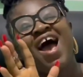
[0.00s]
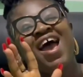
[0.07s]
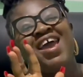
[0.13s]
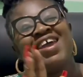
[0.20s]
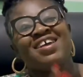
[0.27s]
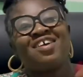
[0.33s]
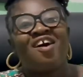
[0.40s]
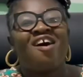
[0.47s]

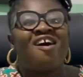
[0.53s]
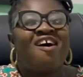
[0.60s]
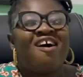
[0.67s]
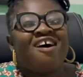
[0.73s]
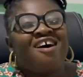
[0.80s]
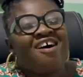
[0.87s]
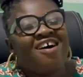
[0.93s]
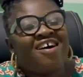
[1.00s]
Hi
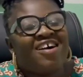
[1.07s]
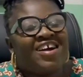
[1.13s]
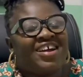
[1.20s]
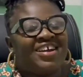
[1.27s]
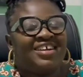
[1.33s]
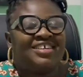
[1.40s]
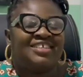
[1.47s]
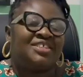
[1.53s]

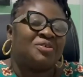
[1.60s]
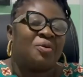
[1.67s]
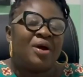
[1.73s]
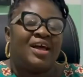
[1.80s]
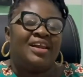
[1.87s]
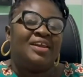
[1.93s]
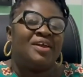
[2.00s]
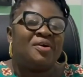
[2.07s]
guys, so
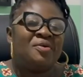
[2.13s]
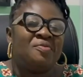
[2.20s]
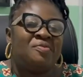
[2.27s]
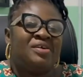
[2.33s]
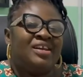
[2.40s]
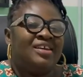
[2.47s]
hello.